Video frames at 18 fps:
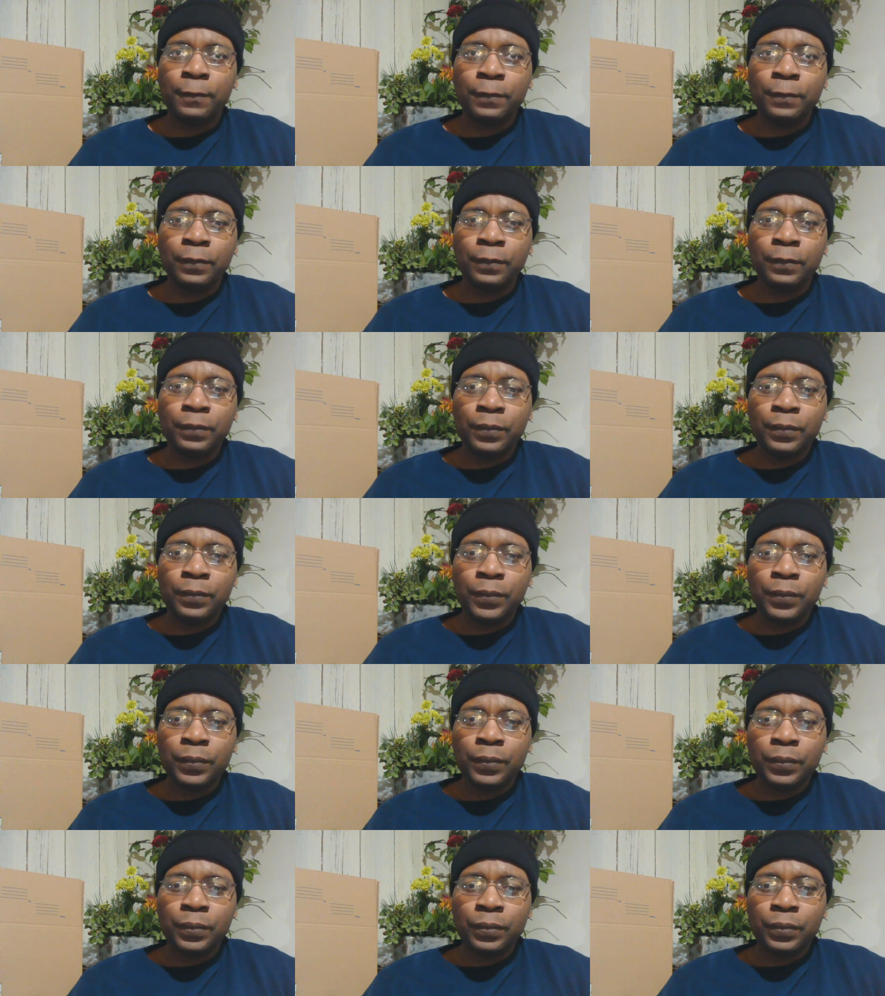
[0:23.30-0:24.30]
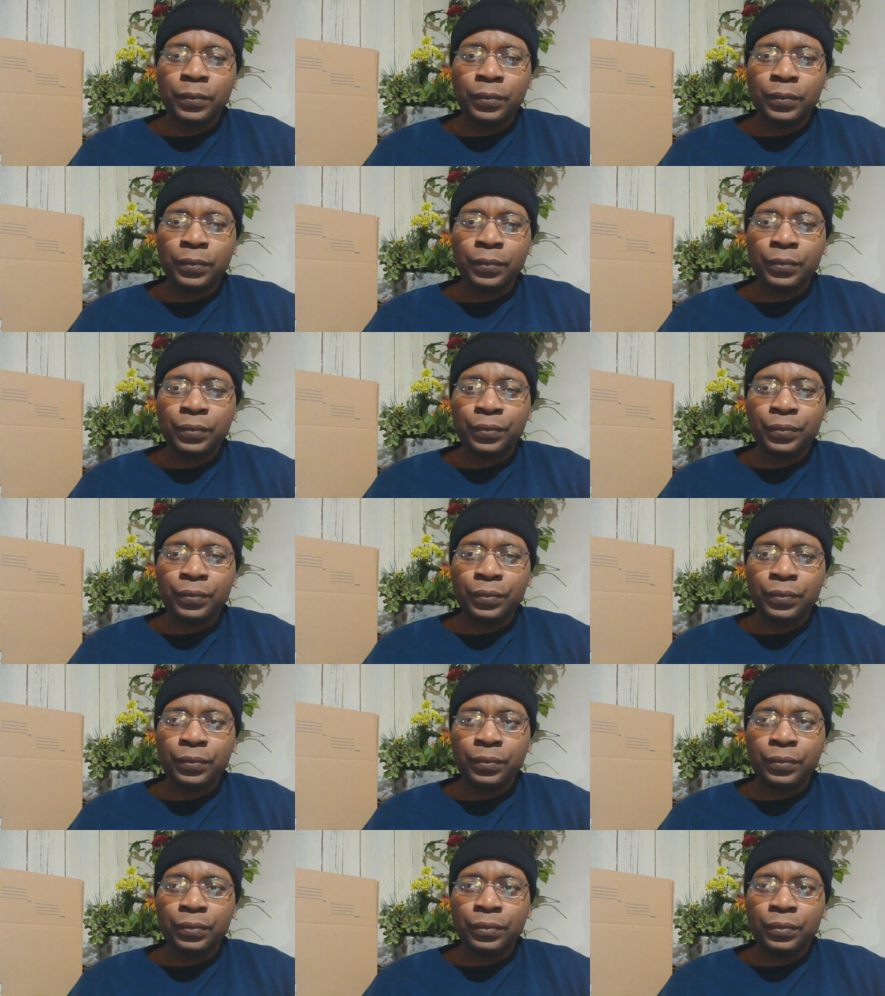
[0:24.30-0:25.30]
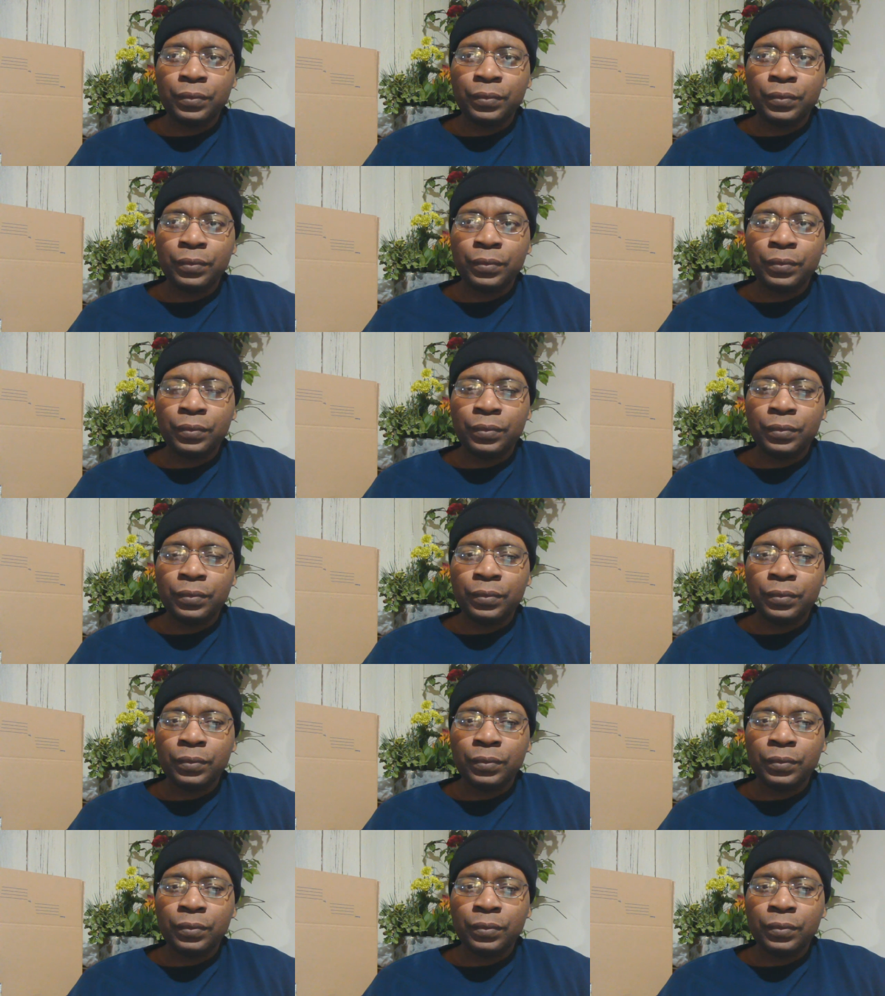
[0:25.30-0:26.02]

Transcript: [no speech]